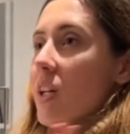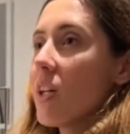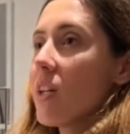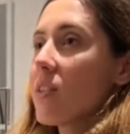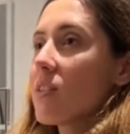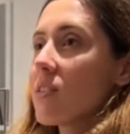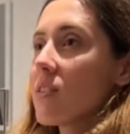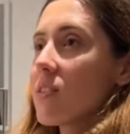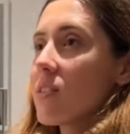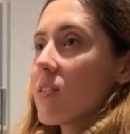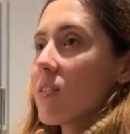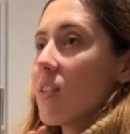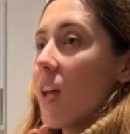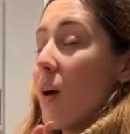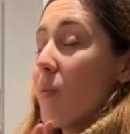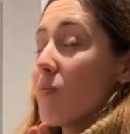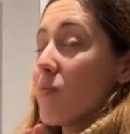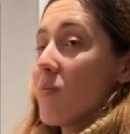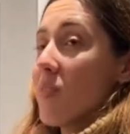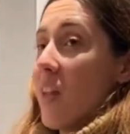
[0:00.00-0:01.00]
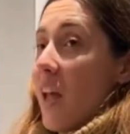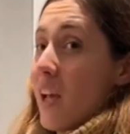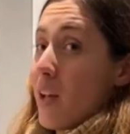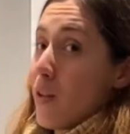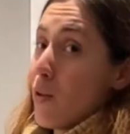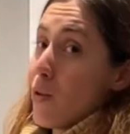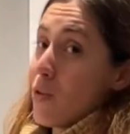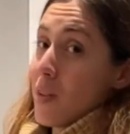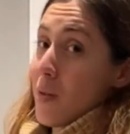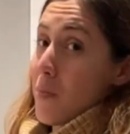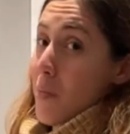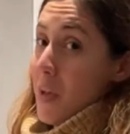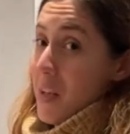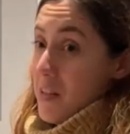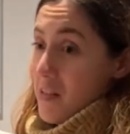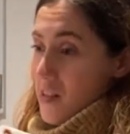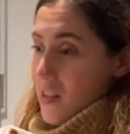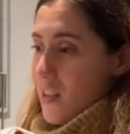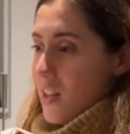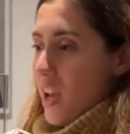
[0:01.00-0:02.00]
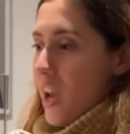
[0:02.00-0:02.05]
it's like, looks amazing,